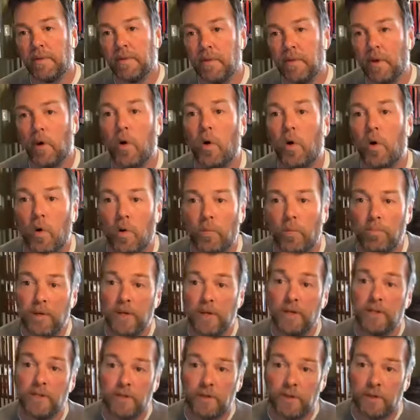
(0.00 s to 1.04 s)
the whole
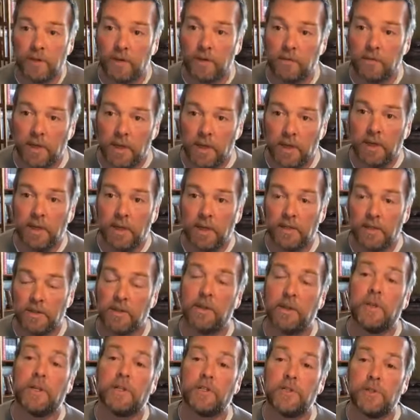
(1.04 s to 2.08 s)
picture is
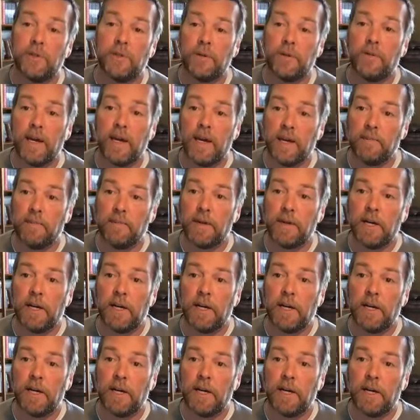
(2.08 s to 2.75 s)
going to show that,